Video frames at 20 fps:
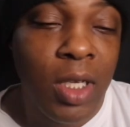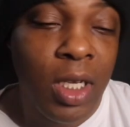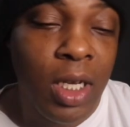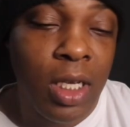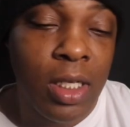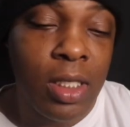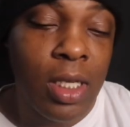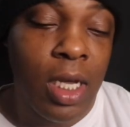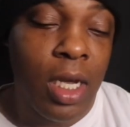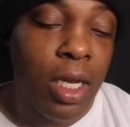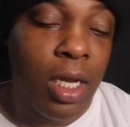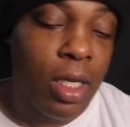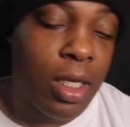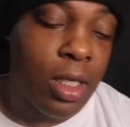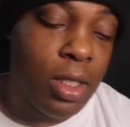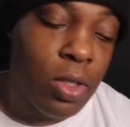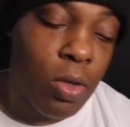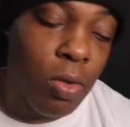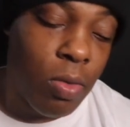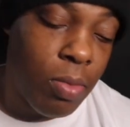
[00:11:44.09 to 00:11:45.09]
Cause
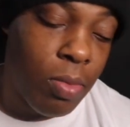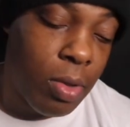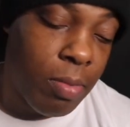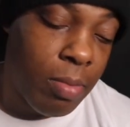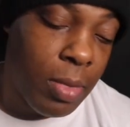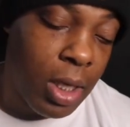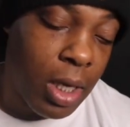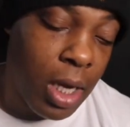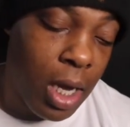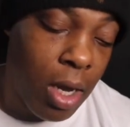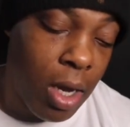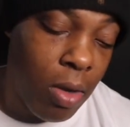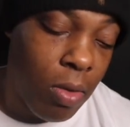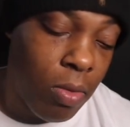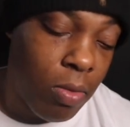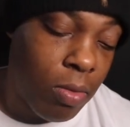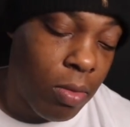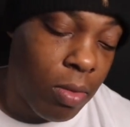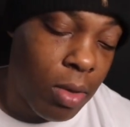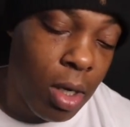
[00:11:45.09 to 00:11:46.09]
this is gonna put me
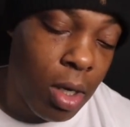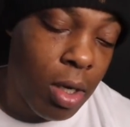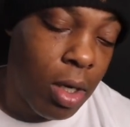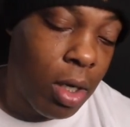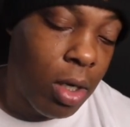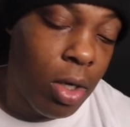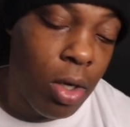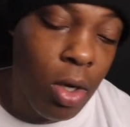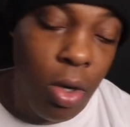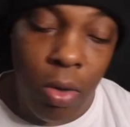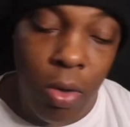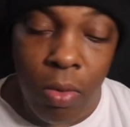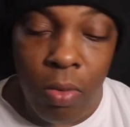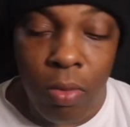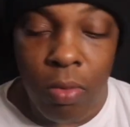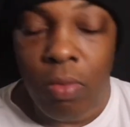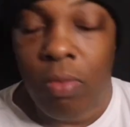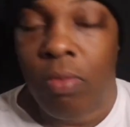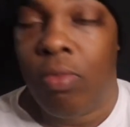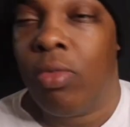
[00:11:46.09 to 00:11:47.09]
out. I already know.
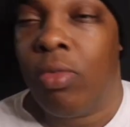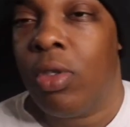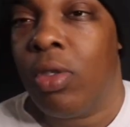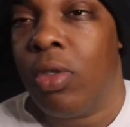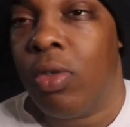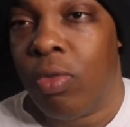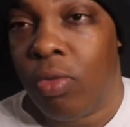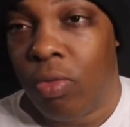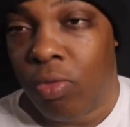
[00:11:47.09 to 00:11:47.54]
So